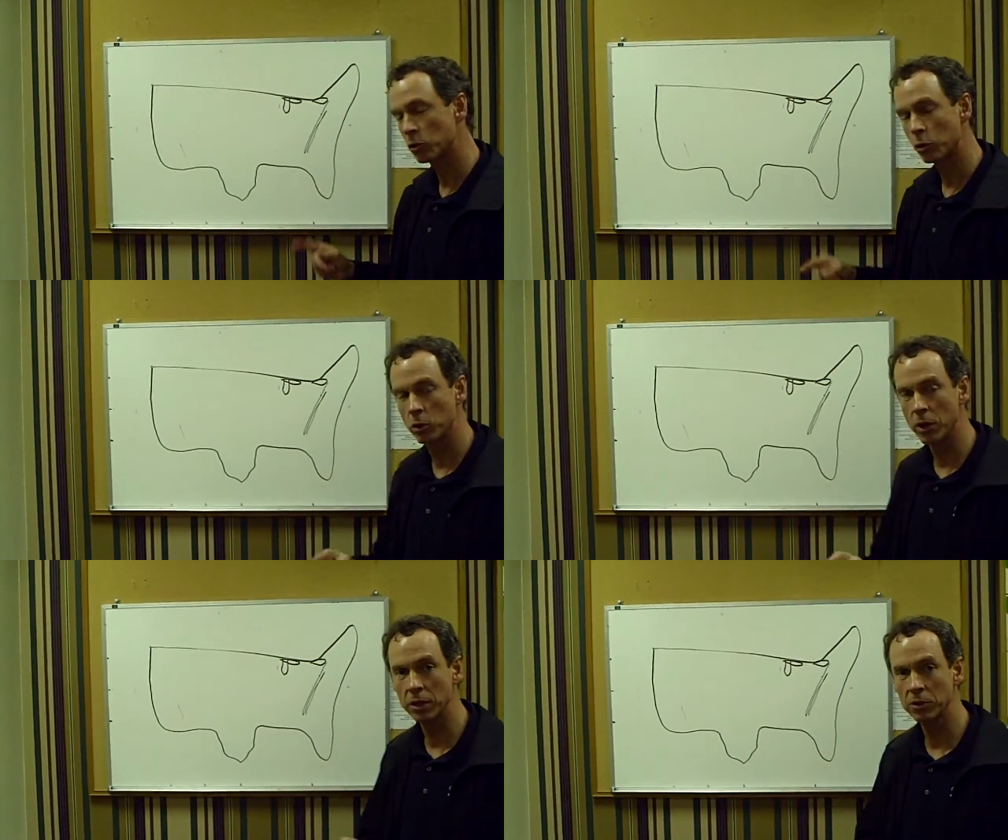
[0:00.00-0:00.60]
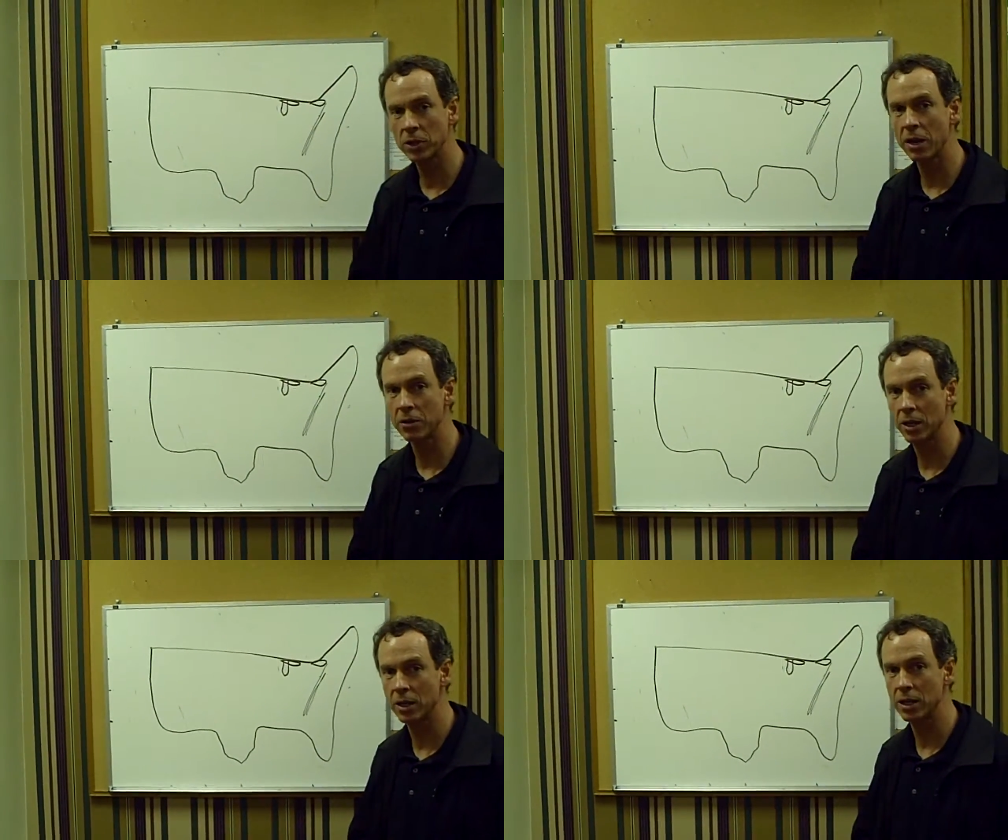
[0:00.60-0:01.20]
turned out,
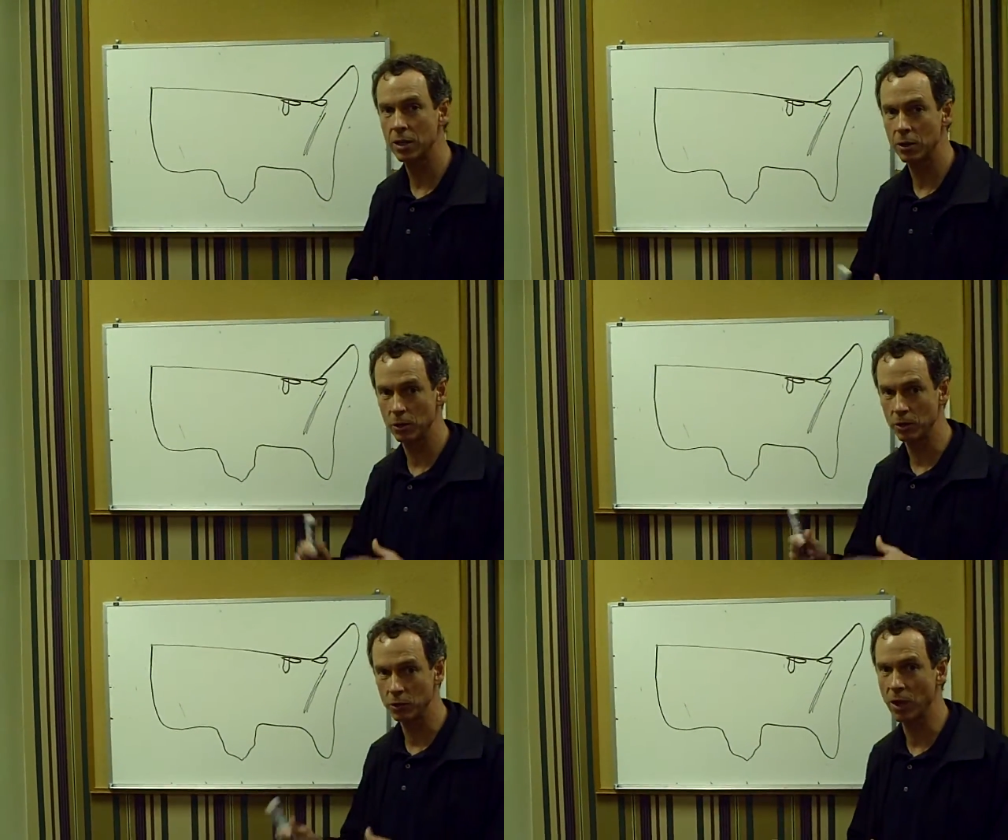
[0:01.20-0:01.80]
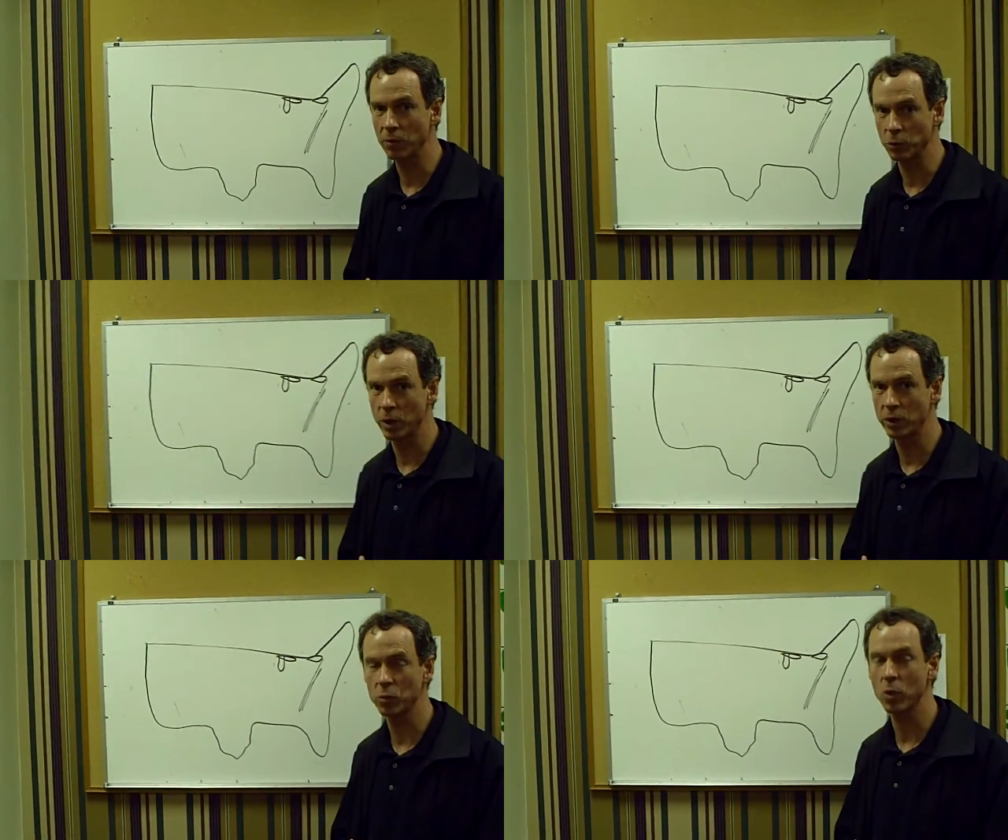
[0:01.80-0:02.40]
Saturday here in Travelers
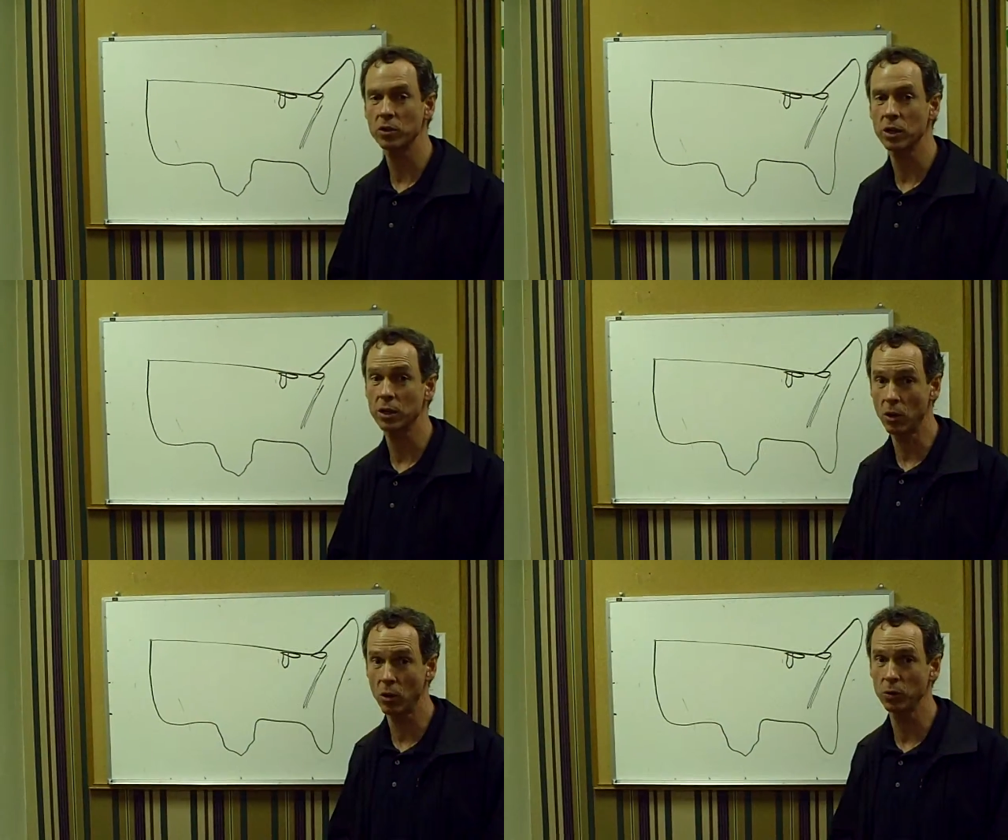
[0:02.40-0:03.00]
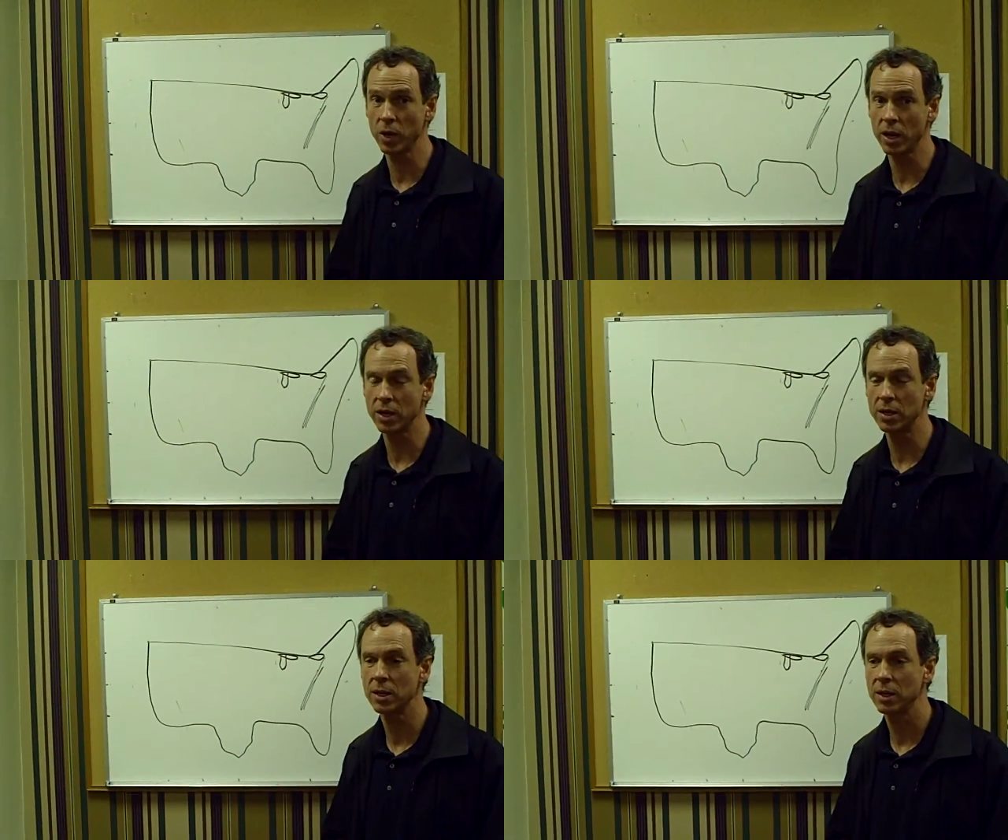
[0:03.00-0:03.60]
Rest was a cold day.